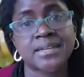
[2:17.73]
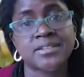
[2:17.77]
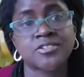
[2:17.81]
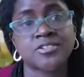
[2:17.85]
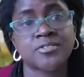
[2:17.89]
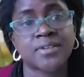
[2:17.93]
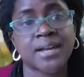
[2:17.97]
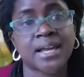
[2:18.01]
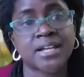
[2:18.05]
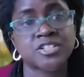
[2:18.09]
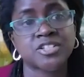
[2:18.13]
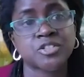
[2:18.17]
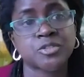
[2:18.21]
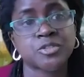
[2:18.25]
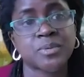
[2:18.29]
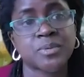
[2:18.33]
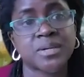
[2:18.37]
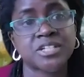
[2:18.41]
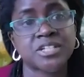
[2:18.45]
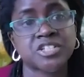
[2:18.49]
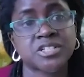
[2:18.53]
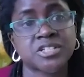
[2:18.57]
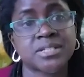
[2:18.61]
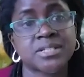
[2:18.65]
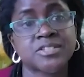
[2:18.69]

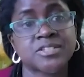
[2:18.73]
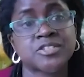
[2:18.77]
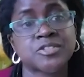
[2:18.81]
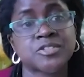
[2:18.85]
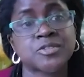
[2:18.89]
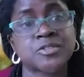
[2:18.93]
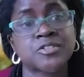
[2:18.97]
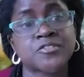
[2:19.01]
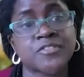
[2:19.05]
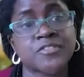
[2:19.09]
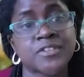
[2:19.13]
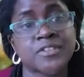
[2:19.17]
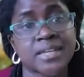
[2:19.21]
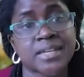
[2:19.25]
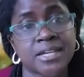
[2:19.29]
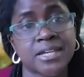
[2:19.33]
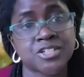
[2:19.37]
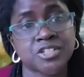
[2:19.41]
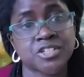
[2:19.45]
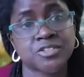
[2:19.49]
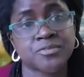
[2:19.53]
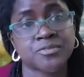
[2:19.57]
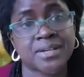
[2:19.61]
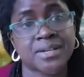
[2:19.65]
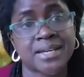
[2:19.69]
graduation and certification
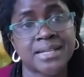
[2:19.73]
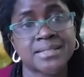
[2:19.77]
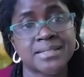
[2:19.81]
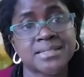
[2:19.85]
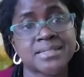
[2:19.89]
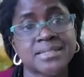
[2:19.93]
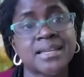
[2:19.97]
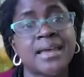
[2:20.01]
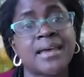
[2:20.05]
rates